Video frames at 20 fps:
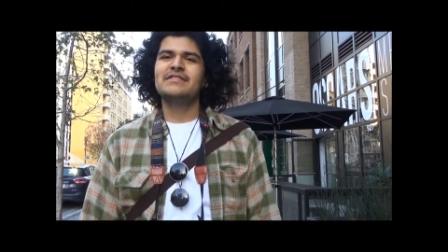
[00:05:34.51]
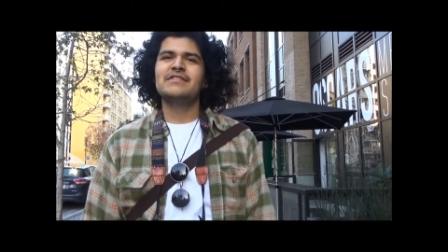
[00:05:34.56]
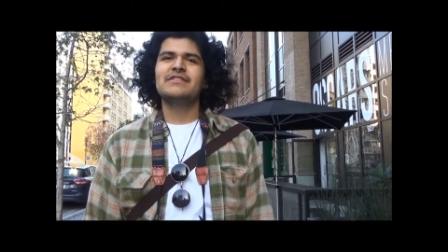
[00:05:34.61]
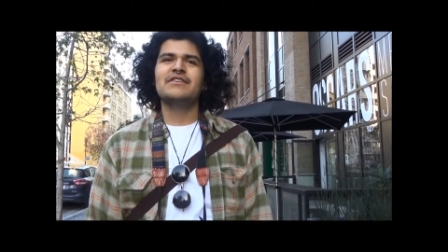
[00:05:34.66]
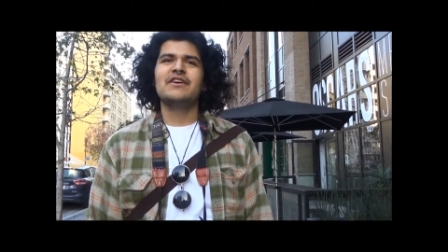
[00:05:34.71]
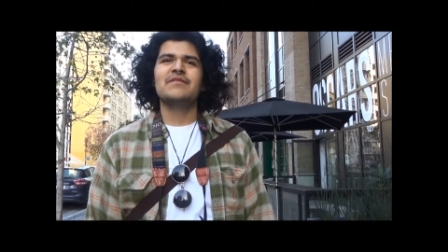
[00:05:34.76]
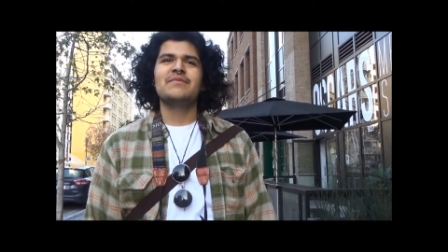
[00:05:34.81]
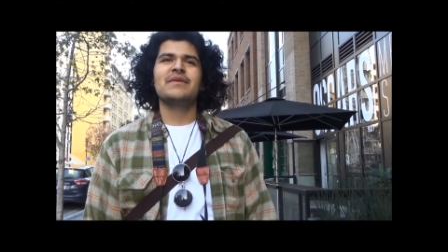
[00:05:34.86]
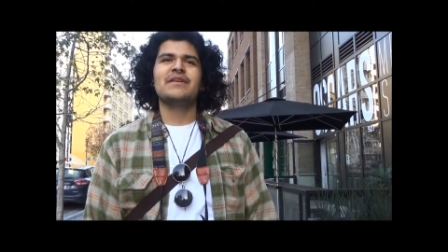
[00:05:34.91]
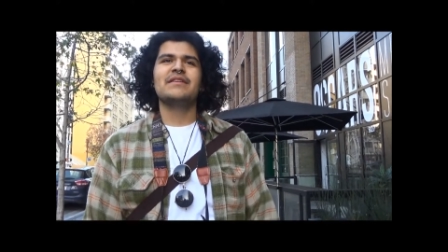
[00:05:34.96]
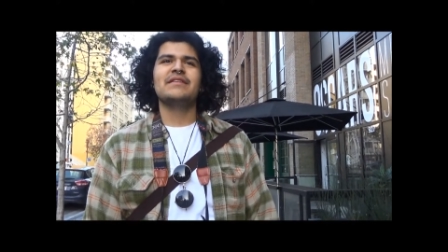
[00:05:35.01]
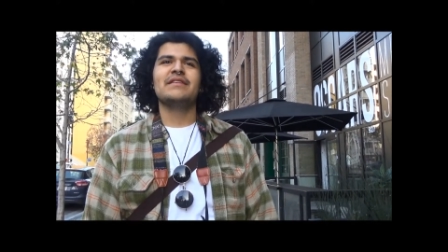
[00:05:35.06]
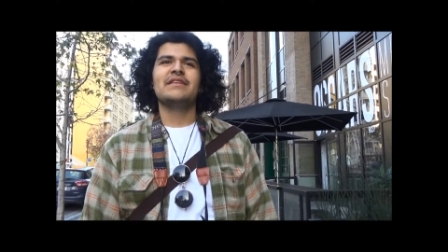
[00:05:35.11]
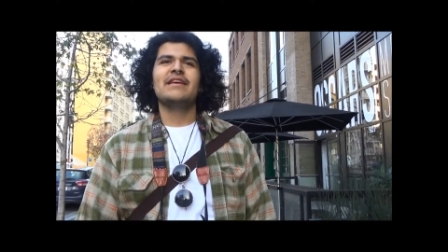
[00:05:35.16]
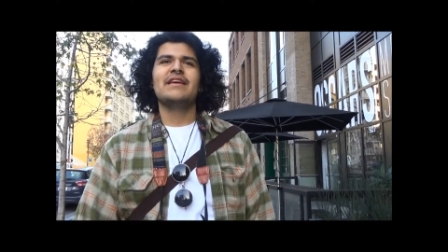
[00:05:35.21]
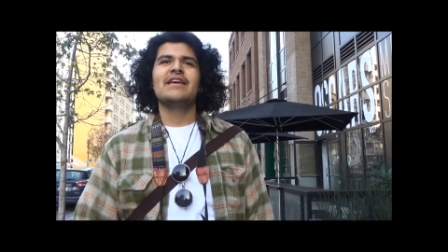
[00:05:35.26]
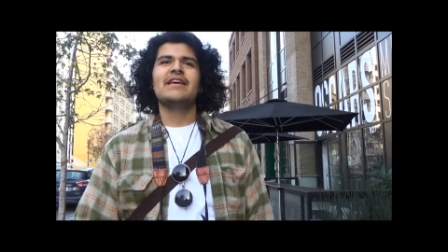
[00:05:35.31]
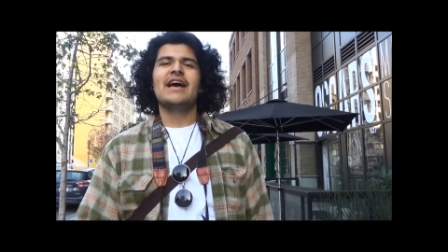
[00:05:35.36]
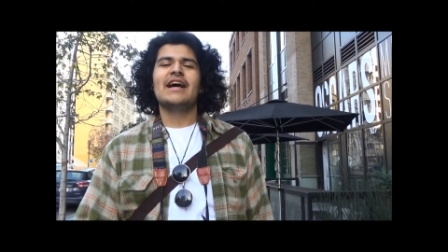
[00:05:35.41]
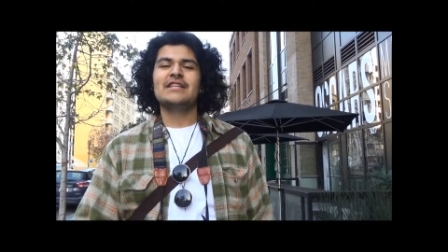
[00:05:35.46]
So I mean,
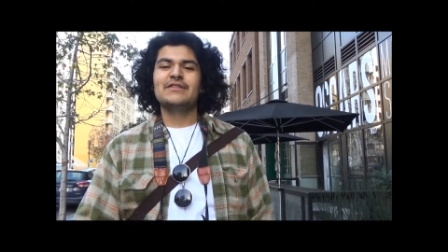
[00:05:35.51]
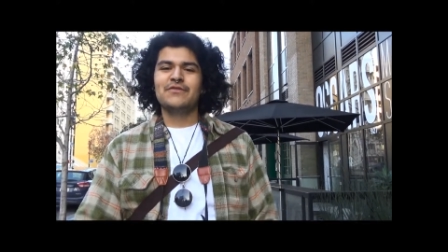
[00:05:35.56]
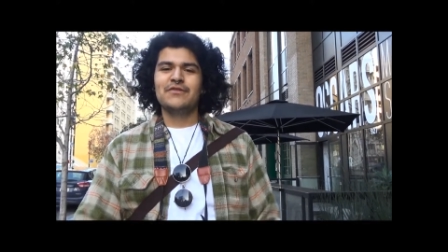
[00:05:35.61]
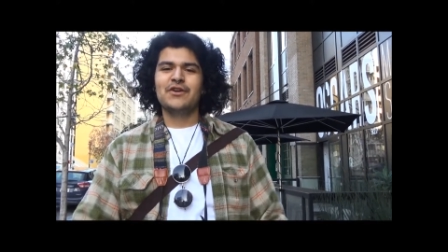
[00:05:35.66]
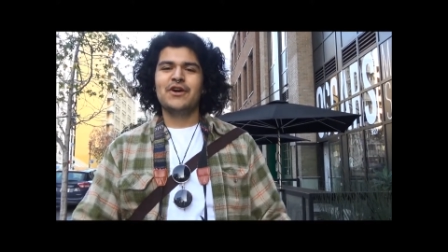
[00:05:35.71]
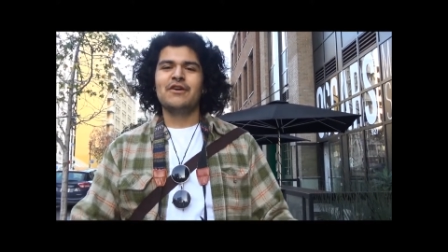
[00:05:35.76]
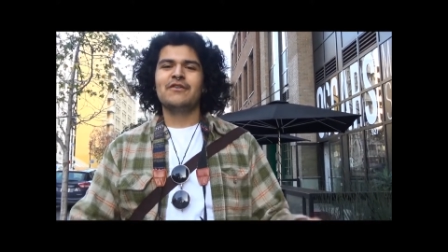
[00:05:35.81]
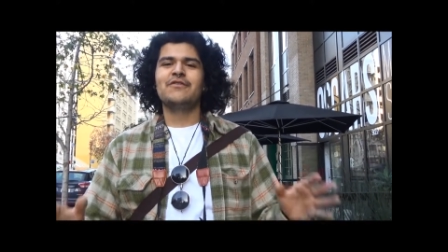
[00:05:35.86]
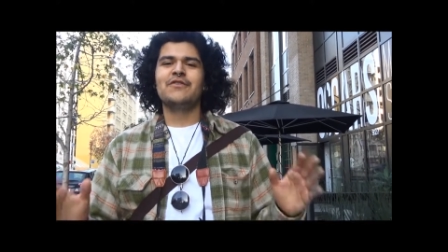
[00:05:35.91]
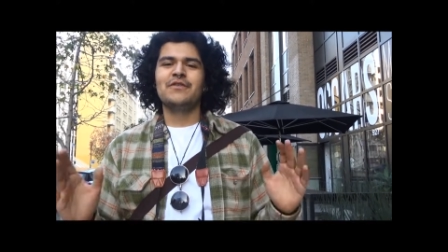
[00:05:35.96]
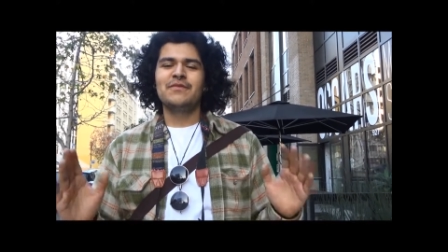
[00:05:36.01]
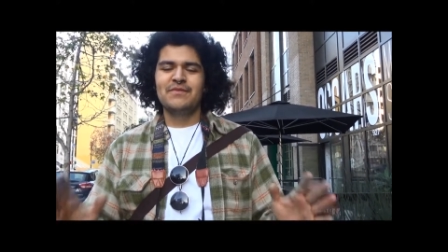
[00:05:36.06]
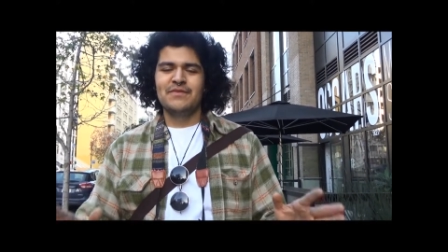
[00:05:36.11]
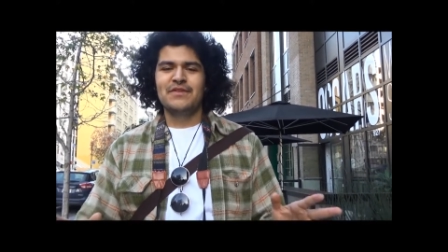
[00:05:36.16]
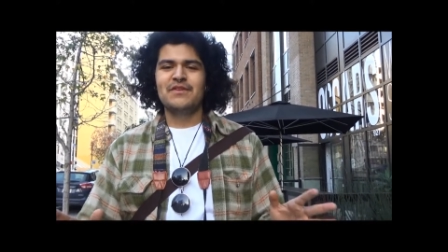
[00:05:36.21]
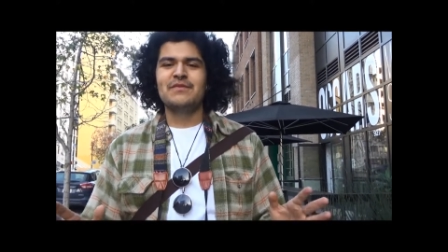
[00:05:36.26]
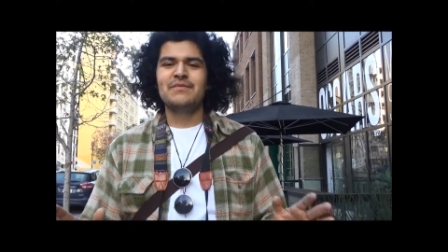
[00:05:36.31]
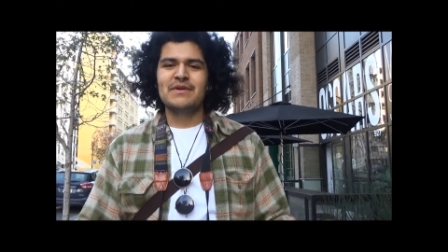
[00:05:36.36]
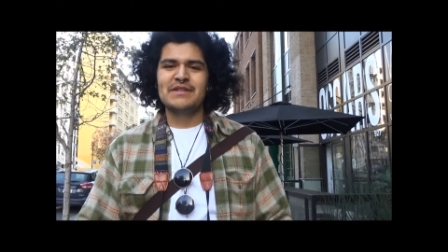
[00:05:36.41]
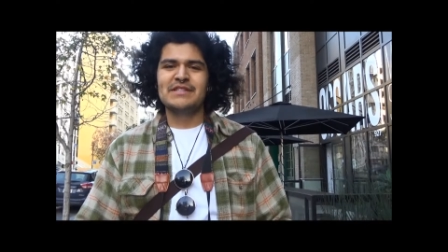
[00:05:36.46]
as a photographer,
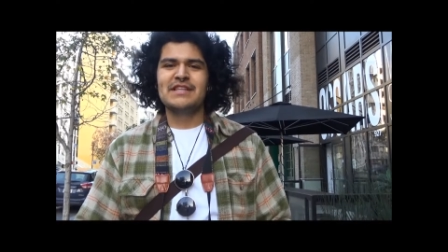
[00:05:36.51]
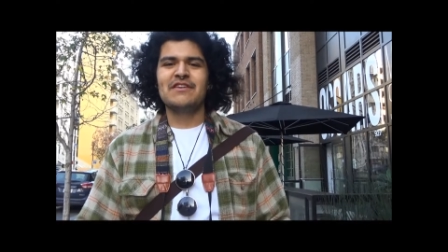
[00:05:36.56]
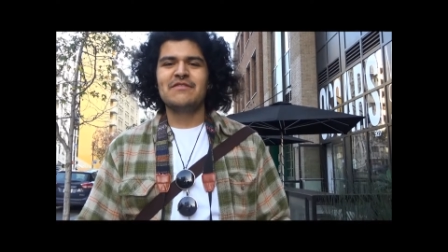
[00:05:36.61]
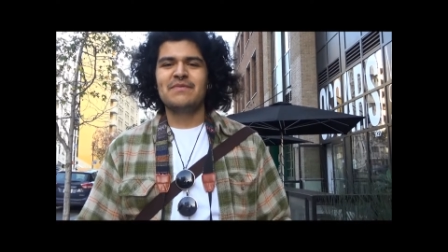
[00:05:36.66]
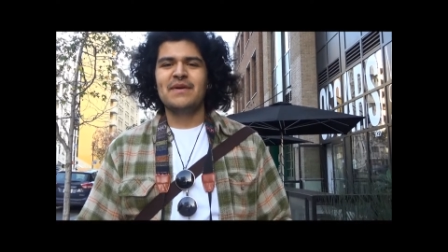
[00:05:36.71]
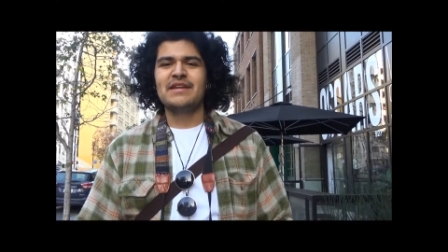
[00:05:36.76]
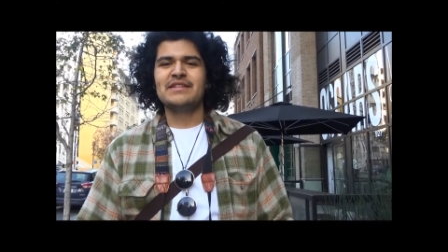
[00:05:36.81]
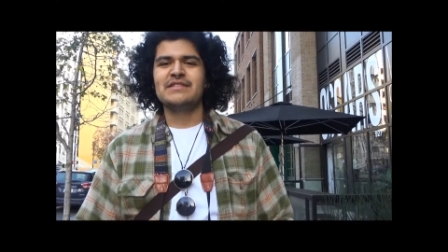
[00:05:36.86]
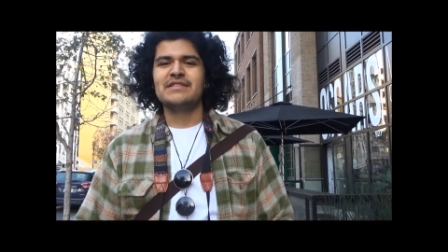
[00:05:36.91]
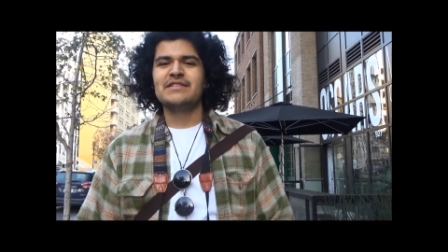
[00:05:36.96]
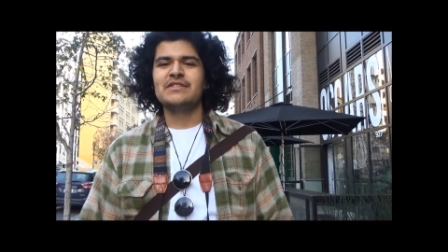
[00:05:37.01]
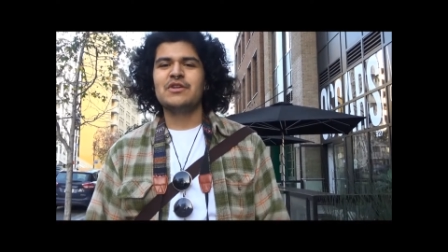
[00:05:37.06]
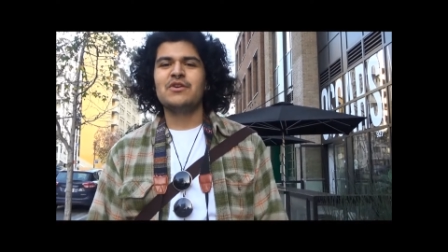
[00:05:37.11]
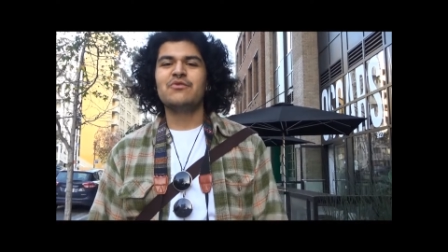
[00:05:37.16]
you must have patience.